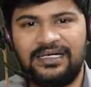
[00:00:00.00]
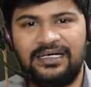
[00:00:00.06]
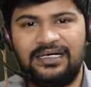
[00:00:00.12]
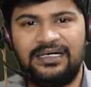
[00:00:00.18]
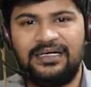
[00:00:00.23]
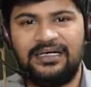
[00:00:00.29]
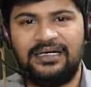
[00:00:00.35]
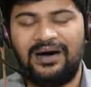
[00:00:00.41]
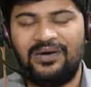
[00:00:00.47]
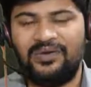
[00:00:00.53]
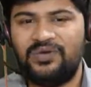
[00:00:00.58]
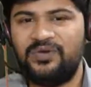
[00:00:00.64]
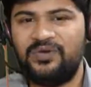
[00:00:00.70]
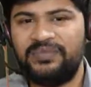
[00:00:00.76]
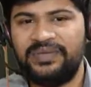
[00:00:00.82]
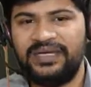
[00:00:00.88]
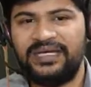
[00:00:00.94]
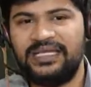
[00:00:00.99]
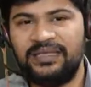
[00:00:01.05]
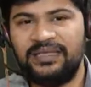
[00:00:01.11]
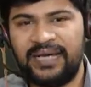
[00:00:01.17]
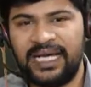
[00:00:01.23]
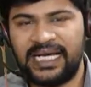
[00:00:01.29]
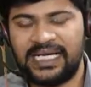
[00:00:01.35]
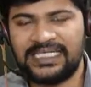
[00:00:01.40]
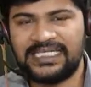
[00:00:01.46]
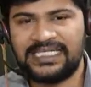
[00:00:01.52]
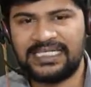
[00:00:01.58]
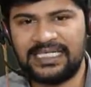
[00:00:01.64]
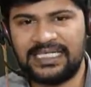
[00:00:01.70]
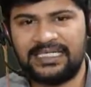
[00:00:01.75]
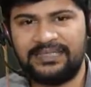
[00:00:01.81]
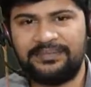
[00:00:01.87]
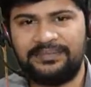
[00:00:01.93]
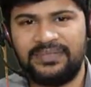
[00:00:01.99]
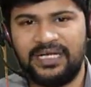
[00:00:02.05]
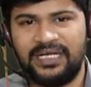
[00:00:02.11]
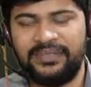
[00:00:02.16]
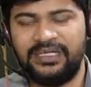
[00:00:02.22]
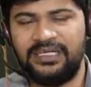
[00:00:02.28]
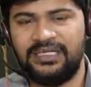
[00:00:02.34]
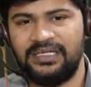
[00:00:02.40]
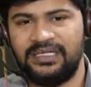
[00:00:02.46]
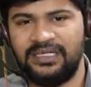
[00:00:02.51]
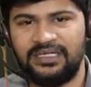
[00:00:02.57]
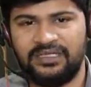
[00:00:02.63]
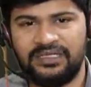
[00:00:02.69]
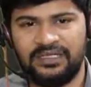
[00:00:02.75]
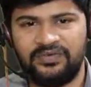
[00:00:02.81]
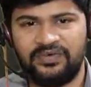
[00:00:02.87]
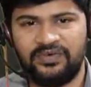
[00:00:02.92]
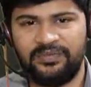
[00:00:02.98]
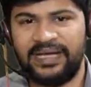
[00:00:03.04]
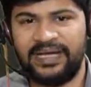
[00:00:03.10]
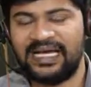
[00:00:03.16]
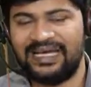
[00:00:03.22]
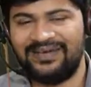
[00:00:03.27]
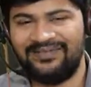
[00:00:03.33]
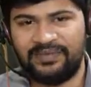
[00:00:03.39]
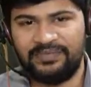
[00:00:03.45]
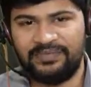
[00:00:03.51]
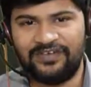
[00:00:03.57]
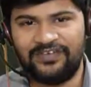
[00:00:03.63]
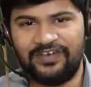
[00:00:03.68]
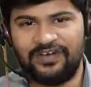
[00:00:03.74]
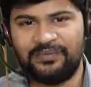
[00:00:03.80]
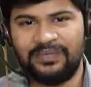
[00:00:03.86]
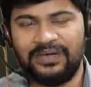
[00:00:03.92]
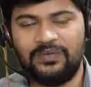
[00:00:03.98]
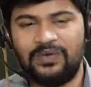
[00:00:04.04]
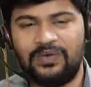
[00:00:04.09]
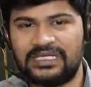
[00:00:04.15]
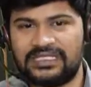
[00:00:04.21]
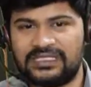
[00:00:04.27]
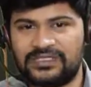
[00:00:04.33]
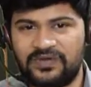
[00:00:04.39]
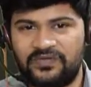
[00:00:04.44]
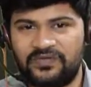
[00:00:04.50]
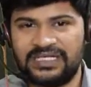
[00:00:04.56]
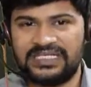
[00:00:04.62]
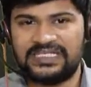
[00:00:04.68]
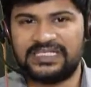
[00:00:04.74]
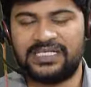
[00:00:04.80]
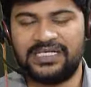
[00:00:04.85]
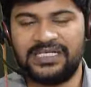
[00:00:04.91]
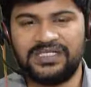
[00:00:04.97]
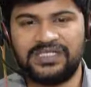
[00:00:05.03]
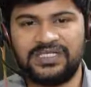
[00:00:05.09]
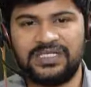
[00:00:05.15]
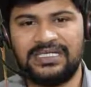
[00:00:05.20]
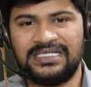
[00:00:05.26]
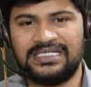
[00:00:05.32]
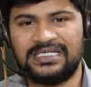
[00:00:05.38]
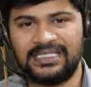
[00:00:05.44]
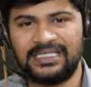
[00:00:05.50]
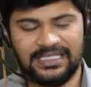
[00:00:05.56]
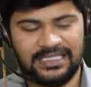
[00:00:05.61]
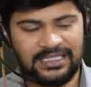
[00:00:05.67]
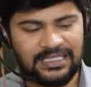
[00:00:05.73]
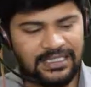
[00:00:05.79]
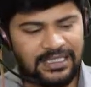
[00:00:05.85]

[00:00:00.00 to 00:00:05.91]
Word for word: uh, how to make the backend setup I mean uh, the backend web development what is the software installation let's see